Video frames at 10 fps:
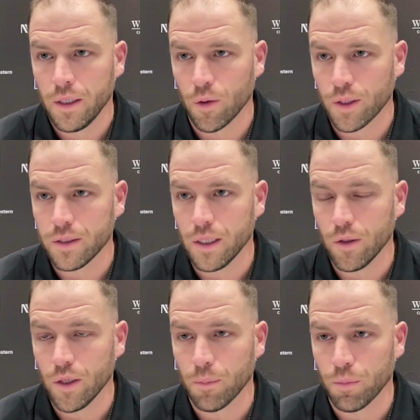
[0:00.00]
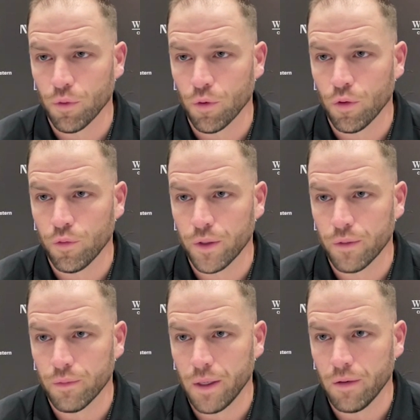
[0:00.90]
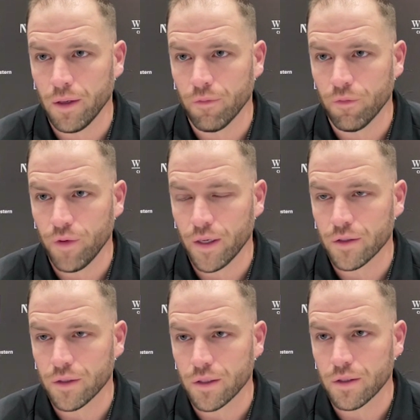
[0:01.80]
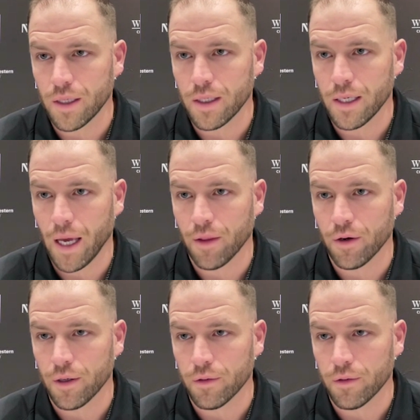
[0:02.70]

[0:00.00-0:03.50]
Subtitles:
you know, continue to improve and finish this thing together.